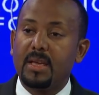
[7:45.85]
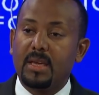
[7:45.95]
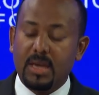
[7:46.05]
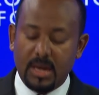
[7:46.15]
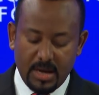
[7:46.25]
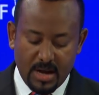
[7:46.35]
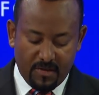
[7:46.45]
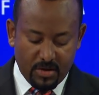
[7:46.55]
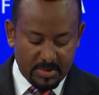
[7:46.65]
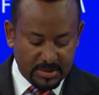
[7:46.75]
key
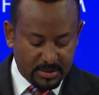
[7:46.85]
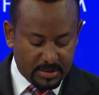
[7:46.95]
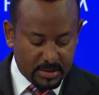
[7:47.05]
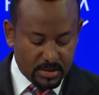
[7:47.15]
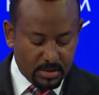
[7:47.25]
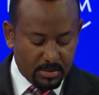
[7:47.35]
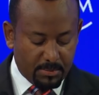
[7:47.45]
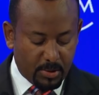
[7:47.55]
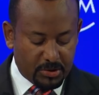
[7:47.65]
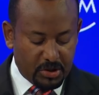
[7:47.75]
government
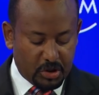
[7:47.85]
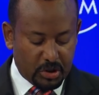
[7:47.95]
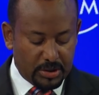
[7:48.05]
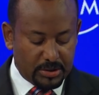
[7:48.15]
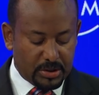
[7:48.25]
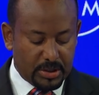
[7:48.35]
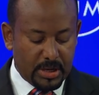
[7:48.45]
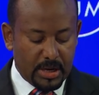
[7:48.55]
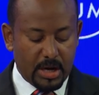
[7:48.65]
positions,